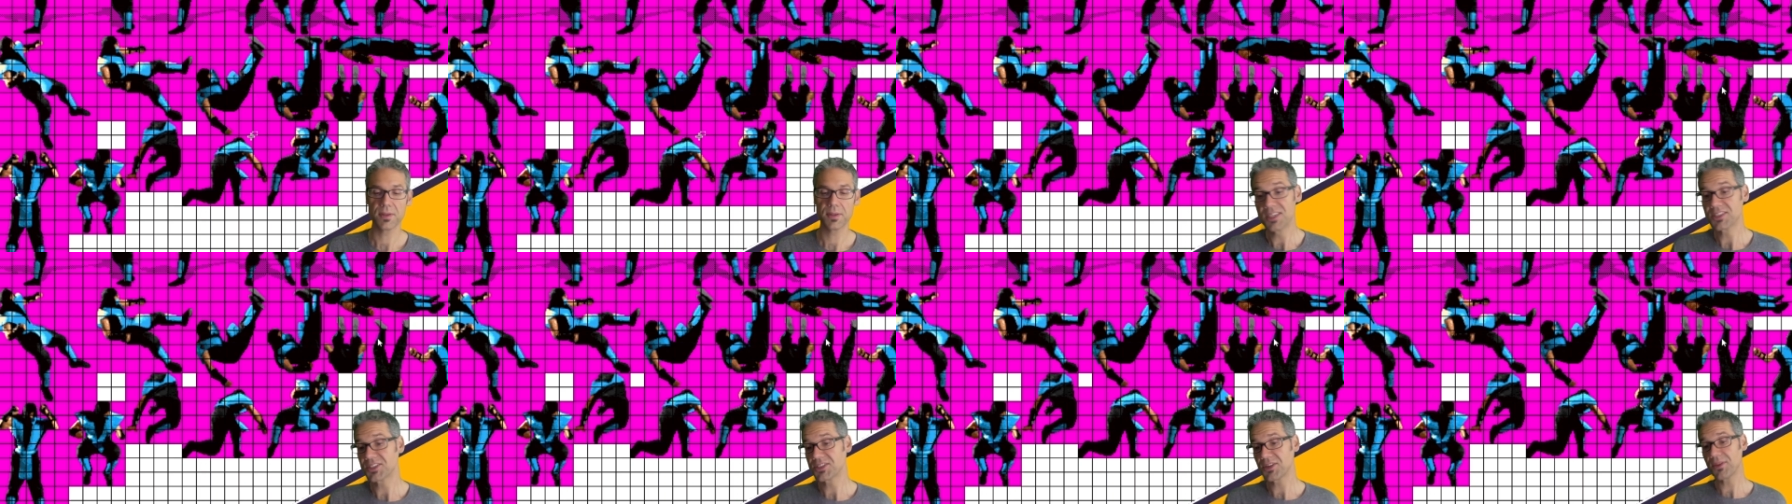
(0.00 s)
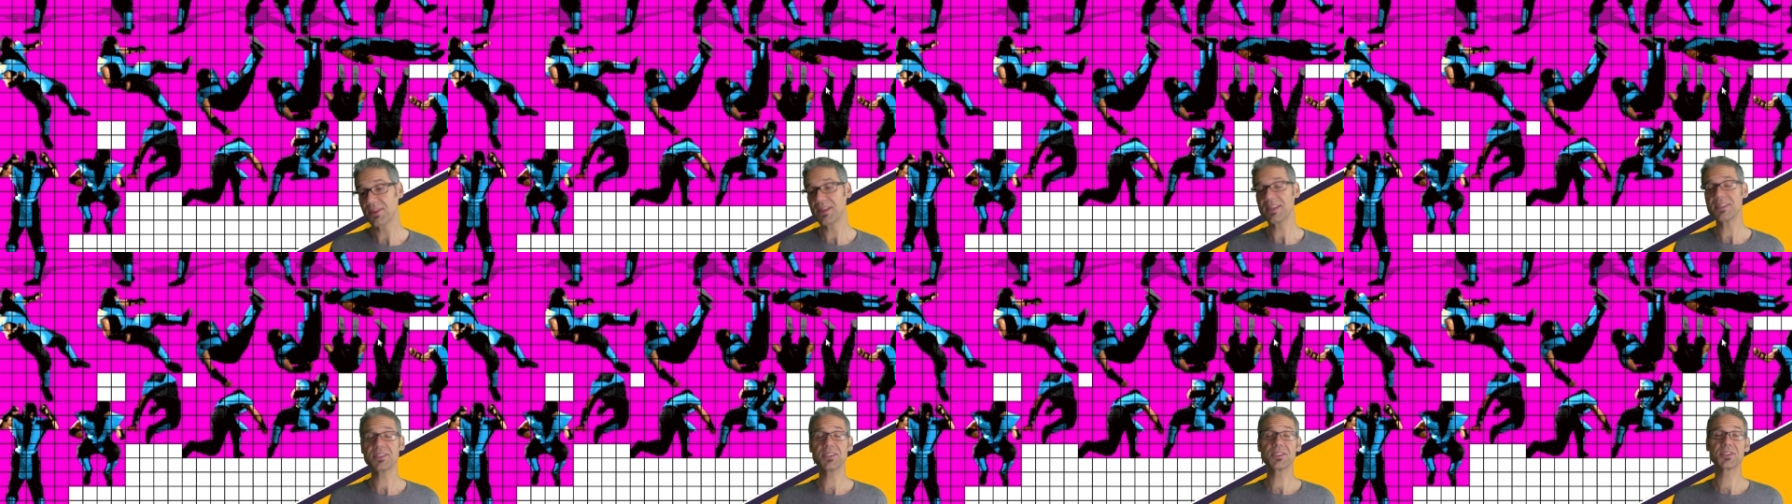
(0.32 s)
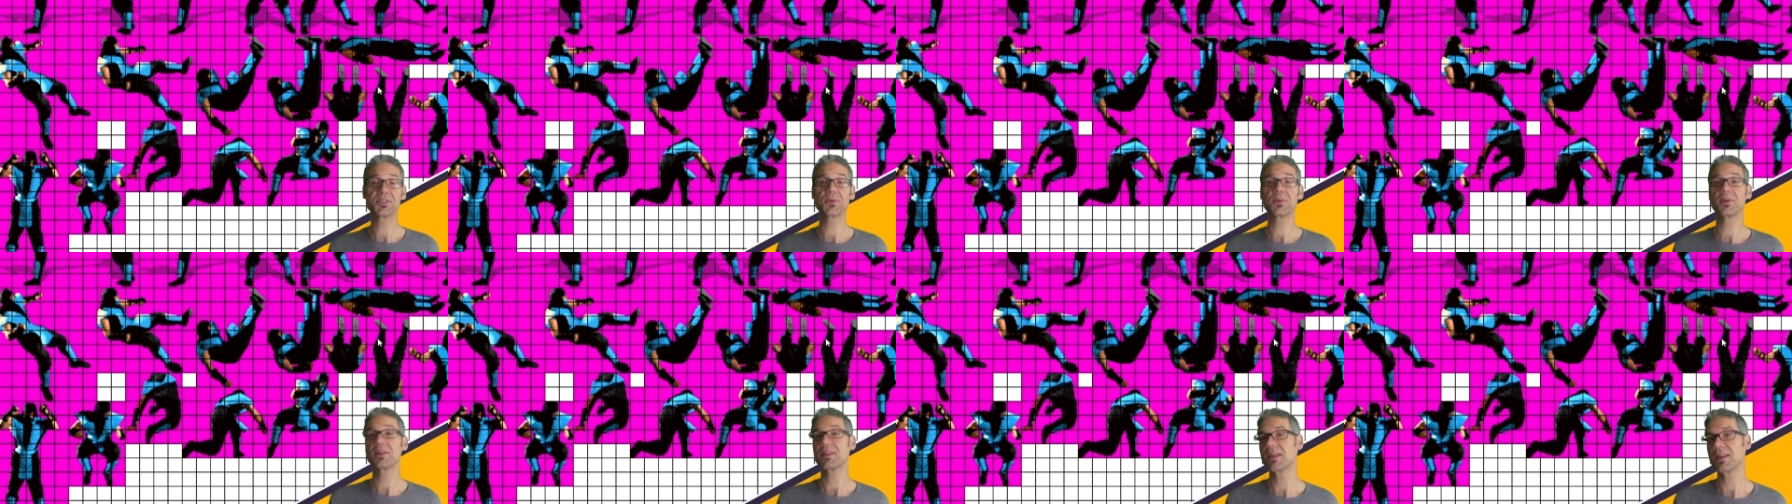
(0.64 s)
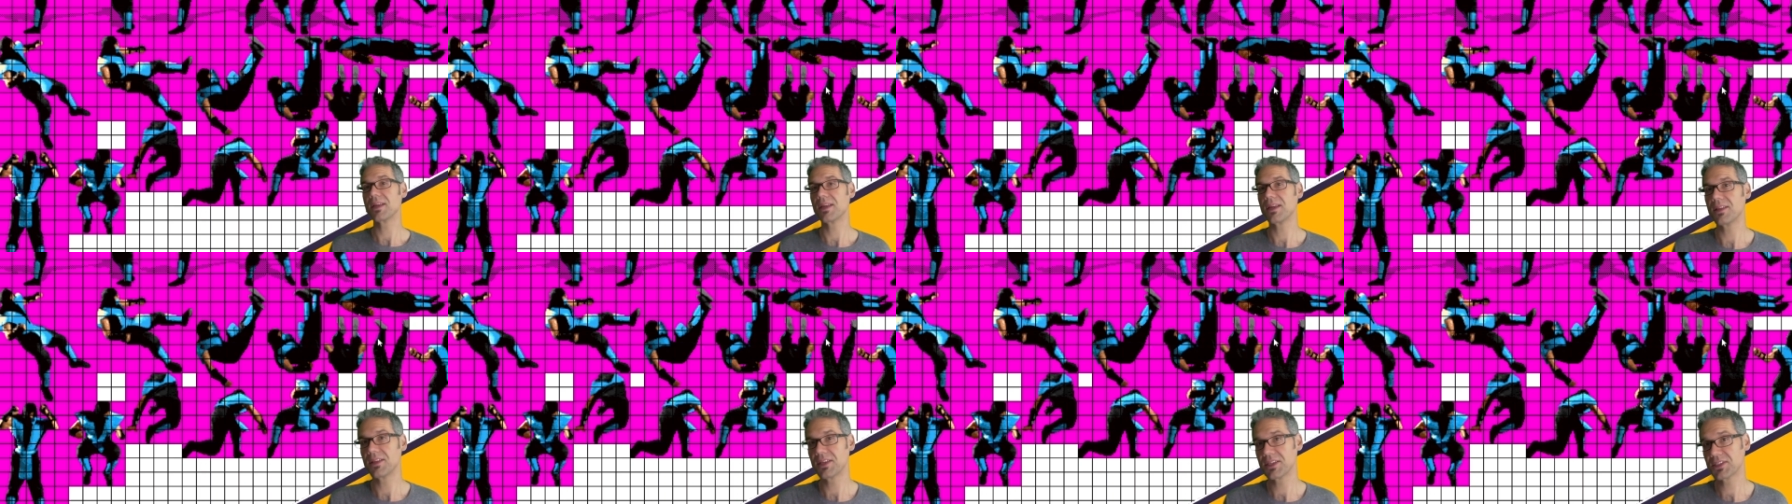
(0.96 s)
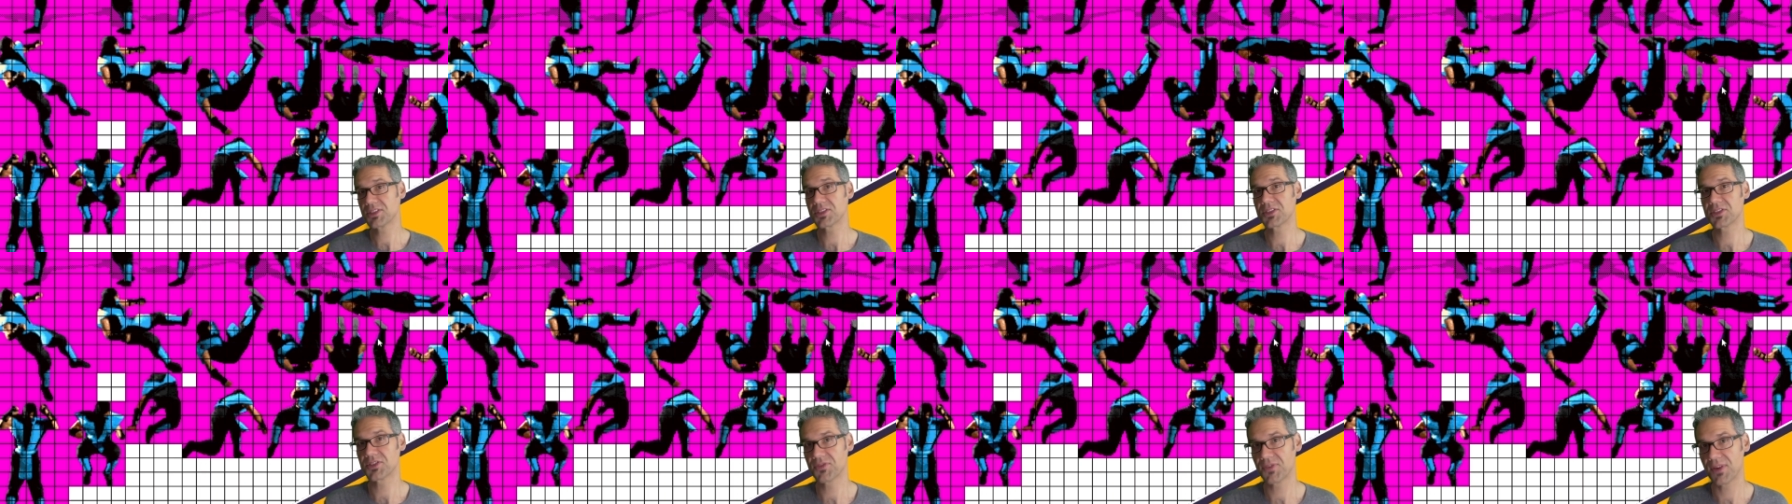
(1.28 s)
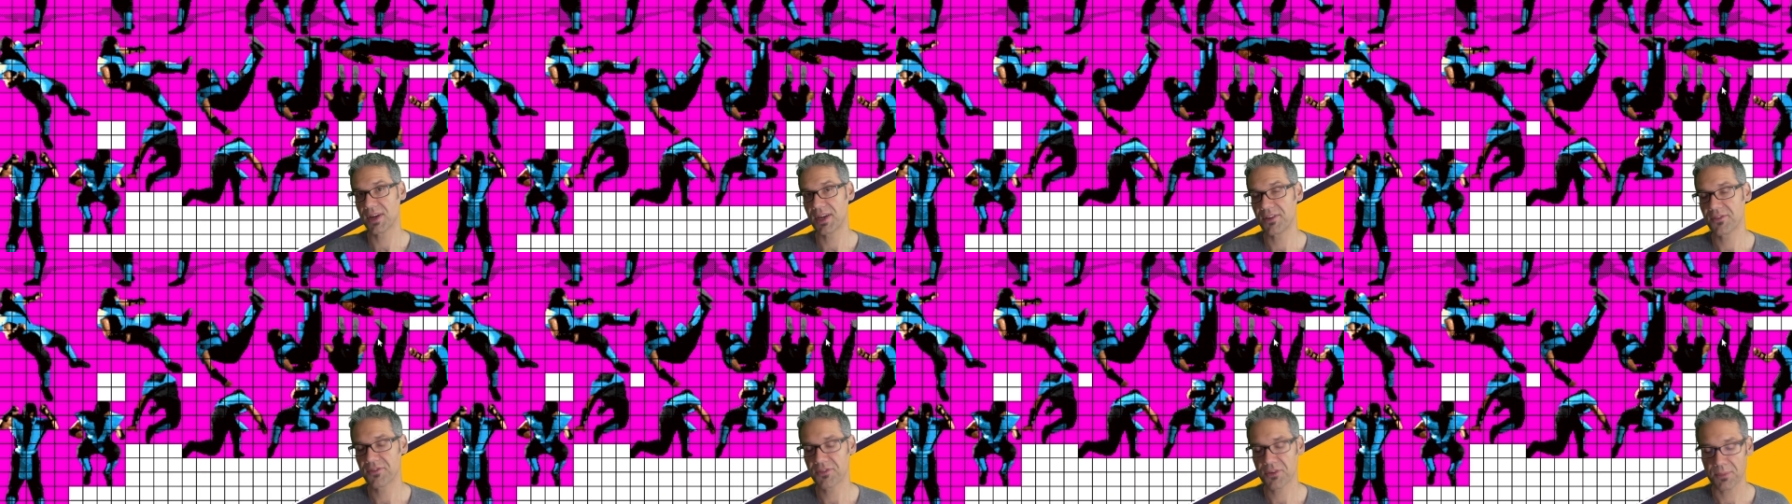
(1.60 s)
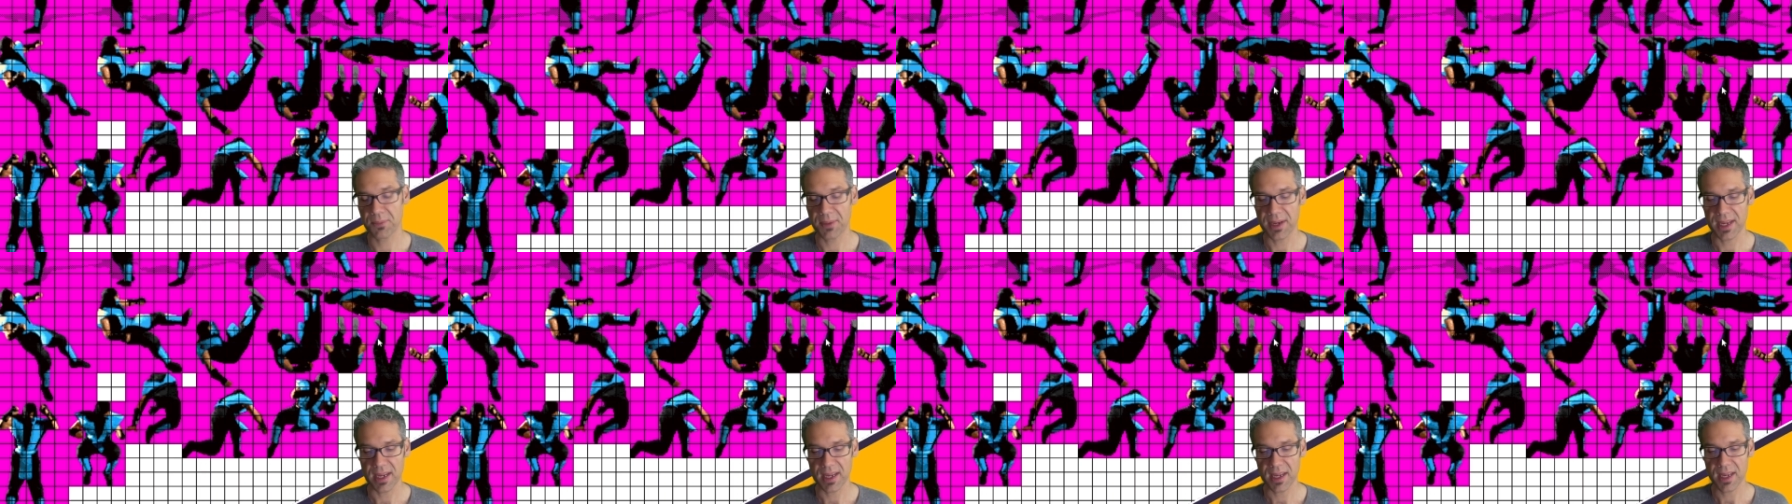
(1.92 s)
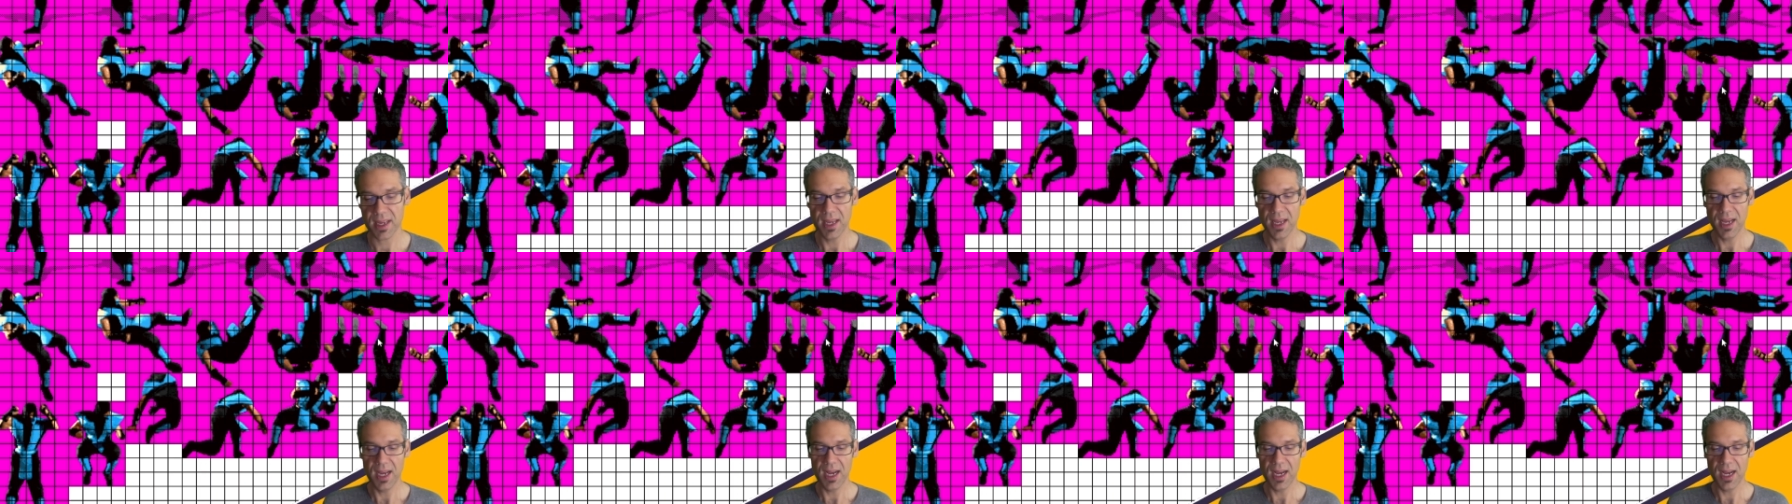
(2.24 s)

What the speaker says: So this is fun for me.